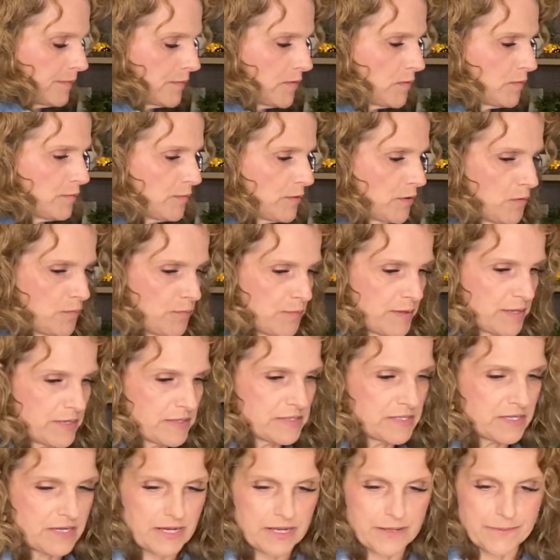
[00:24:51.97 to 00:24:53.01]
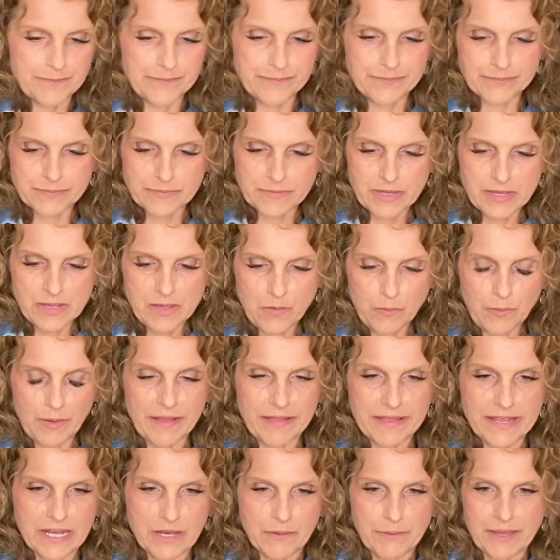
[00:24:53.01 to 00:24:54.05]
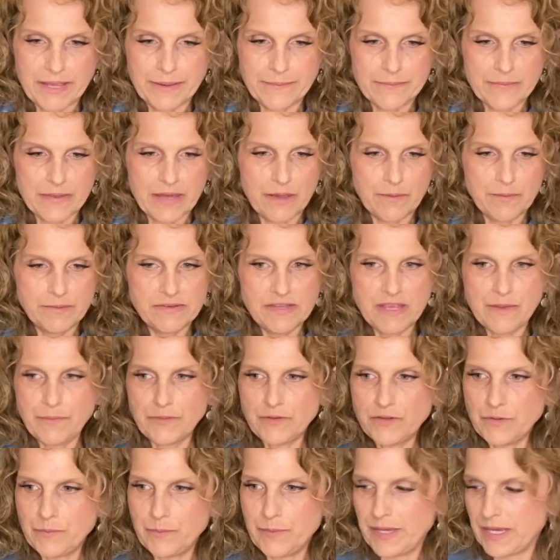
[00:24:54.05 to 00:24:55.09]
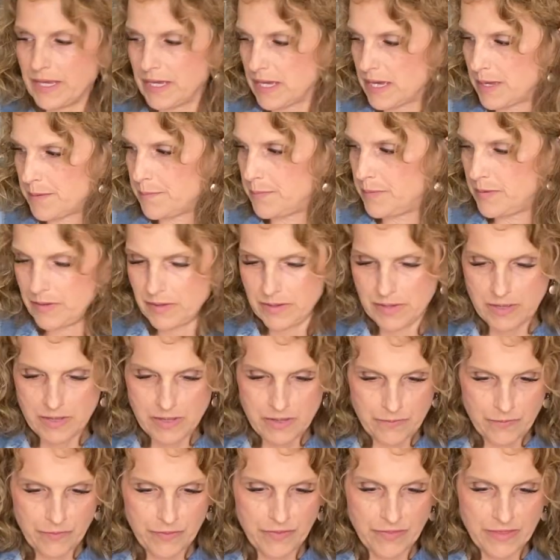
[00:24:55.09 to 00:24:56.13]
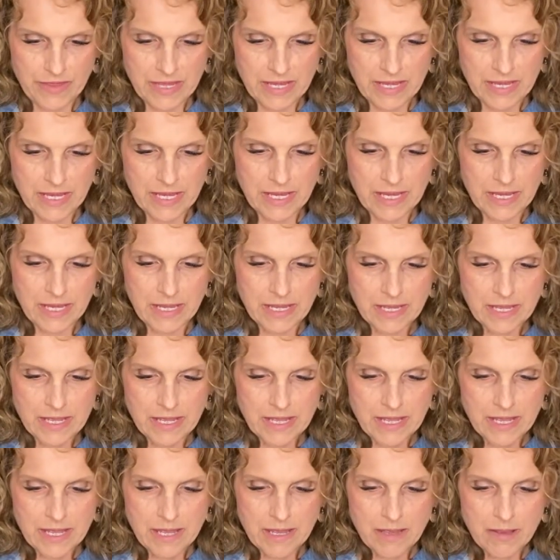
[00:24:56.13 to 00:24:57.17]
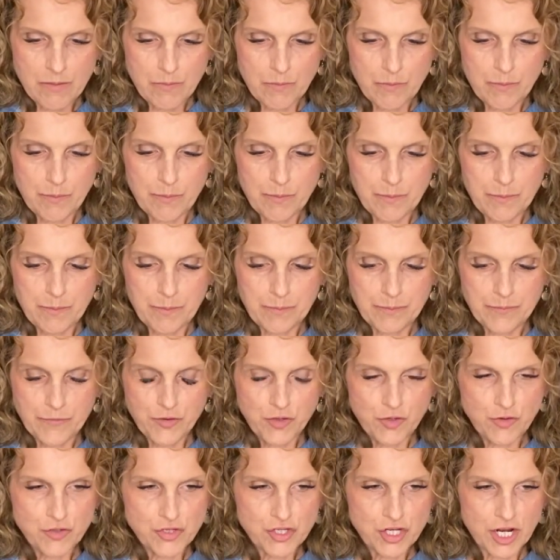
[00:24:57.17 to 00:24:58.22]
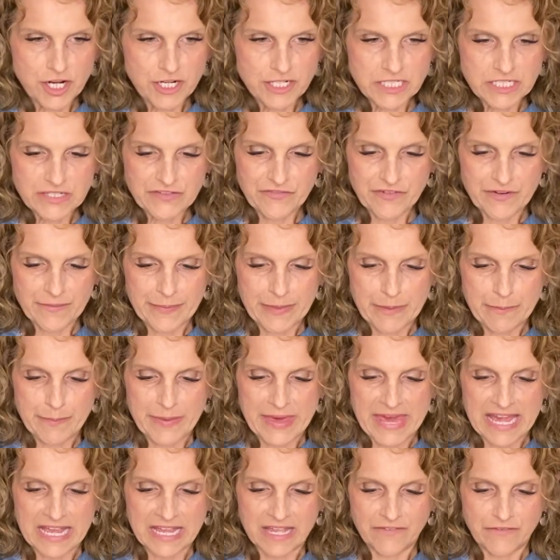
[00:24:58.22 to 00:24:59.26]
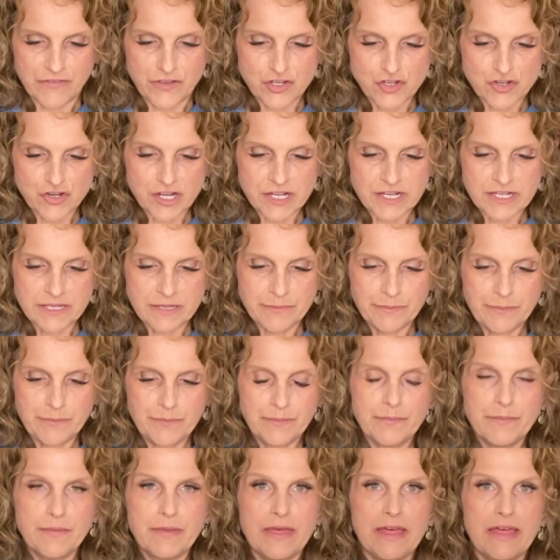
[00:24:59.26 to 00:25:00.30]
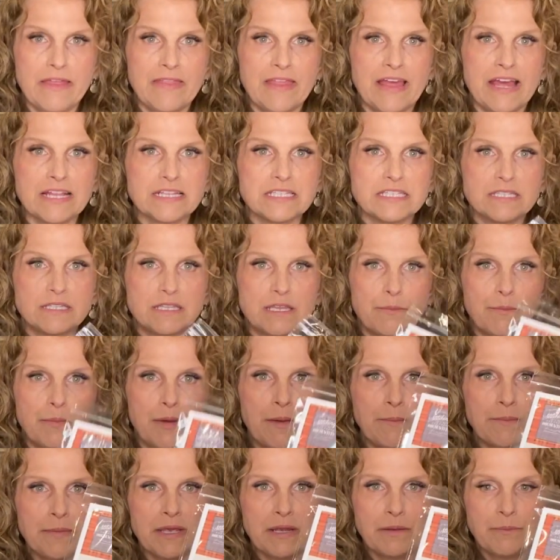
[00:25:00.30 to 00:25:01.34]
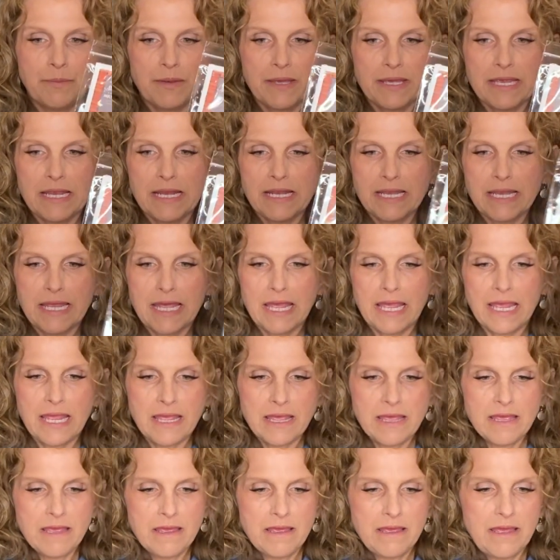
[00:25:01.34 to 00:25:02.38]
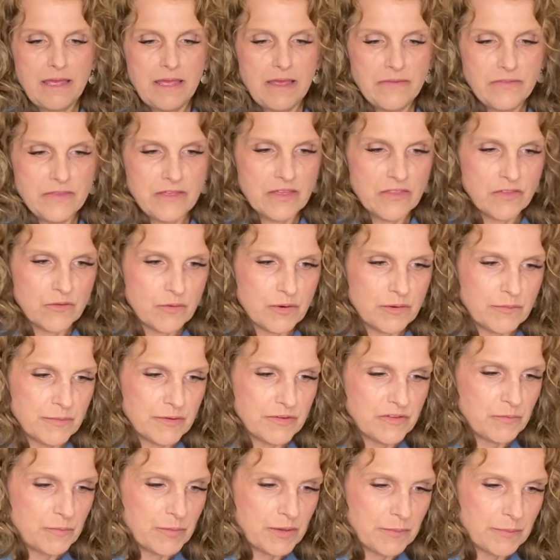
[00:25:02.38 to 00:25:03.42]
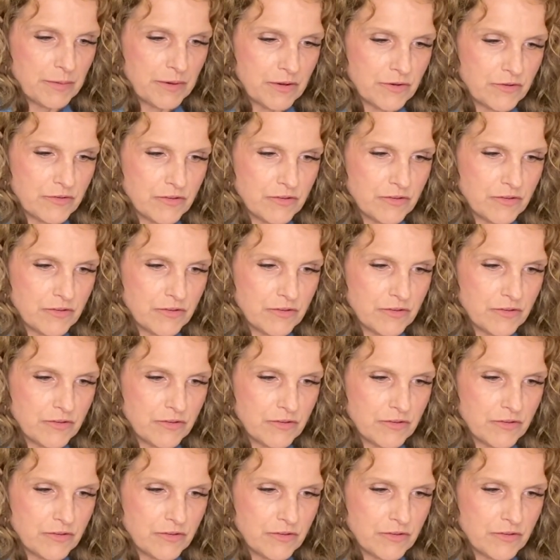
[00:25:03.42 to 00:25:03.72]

Oh, nope, that's not. Well, anyway, I was able to pick up the 2 charts from the back of the truck, and that's the pumpkin picking day, and the other one must be up here